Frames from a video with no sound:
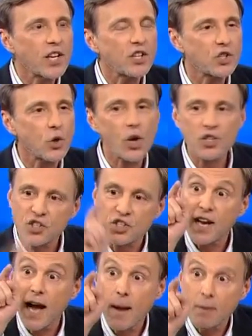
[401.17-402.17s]
They go into stores and
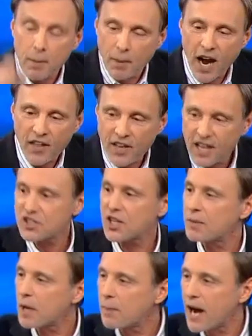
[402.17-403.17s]
say, I'm going to buy this,
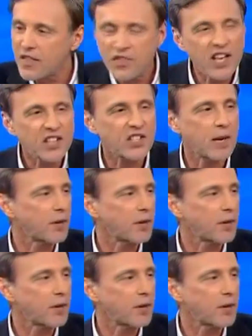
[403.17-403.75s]
I'm going to buy this,